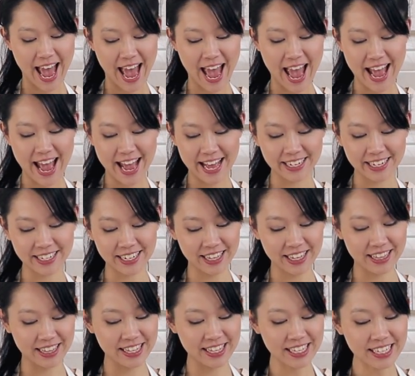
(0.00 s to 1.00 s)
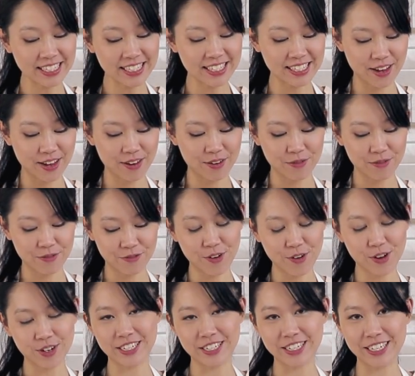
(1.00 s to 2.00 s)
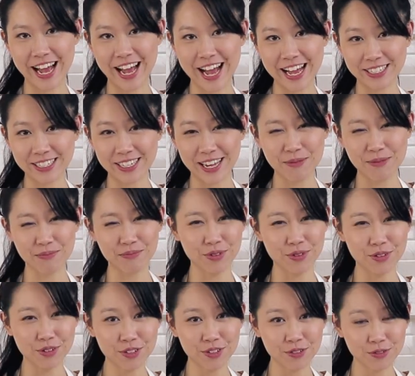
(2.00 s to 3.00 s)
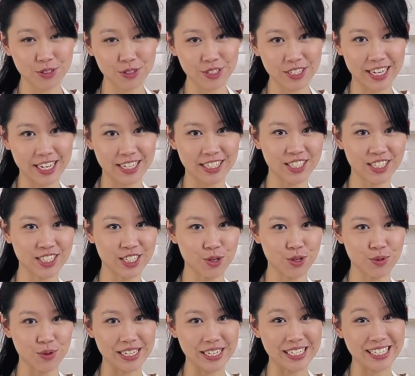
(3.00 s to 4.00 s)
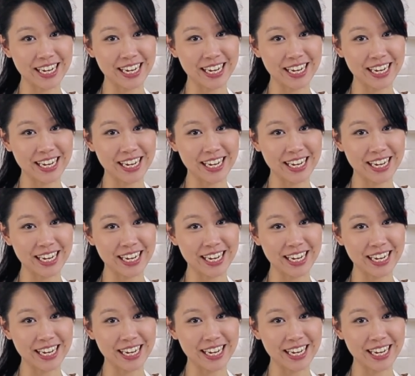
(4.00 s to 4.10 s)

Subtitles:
and this fondant has a beautiful texture to it.